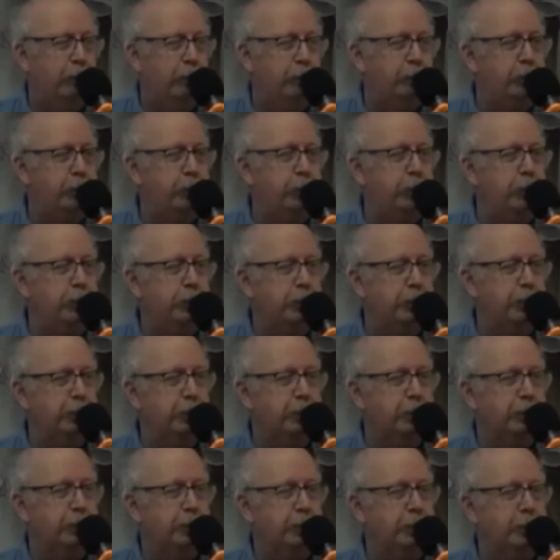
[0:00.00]
of
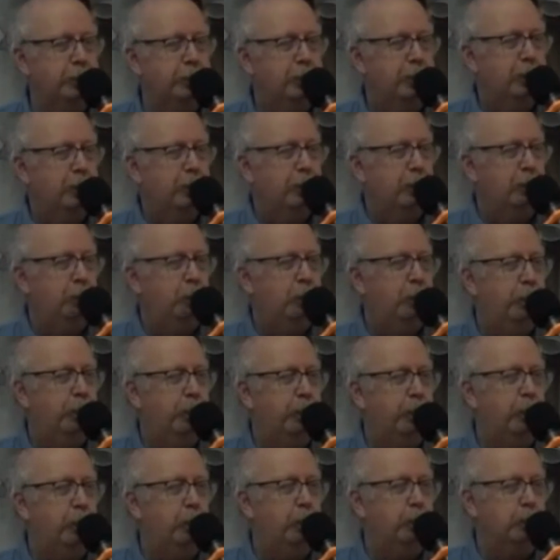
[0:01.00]
Jesus
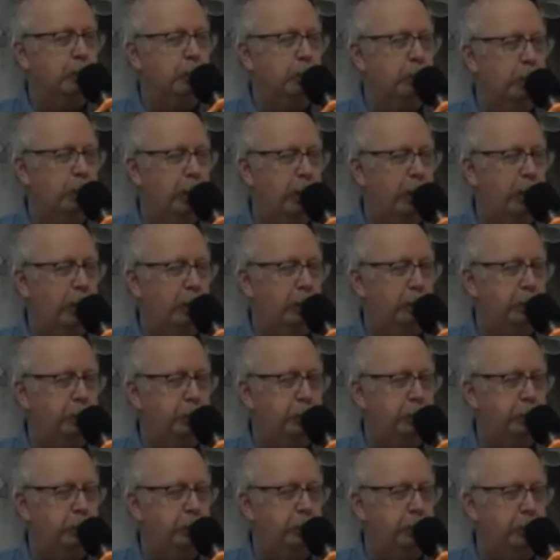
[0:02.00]
with those around
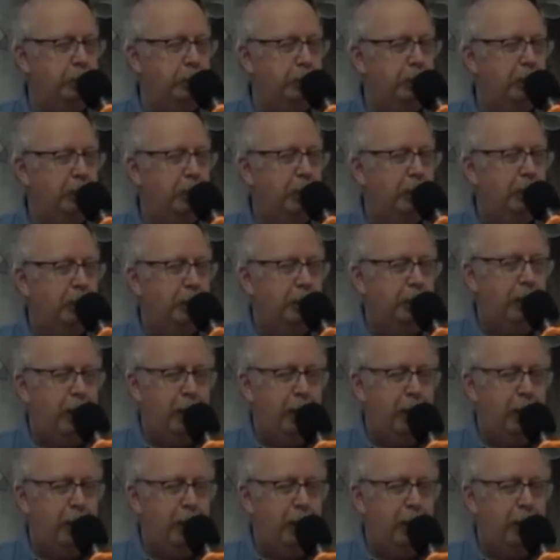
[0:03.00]
you.